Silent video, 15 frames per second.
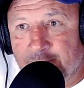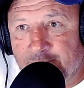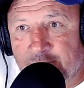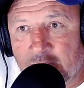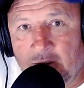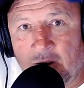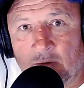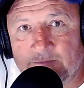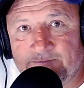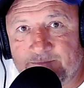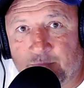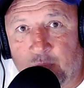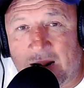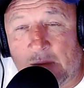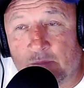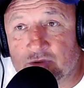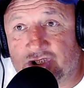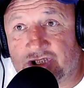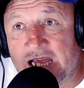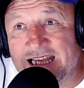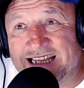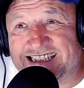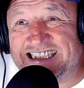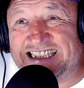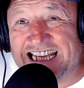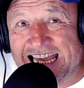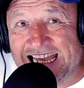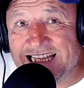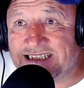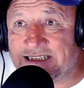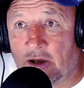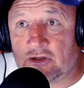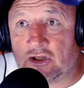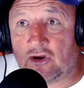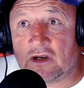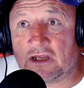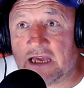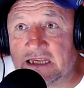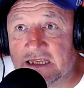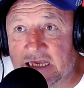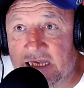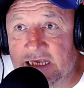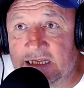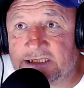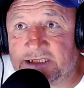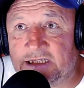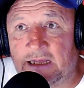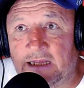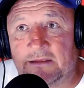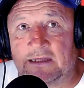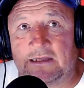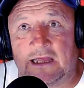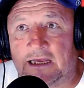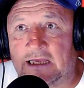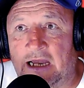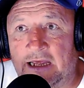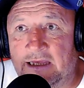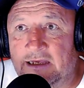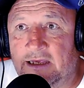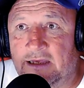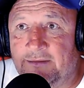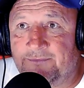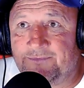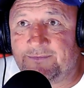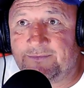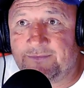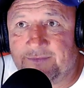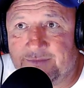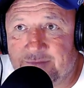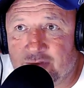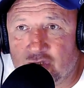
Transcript: Yeah. You know, but I would say it's years now. They're going to get years in that, in that clink. Of course.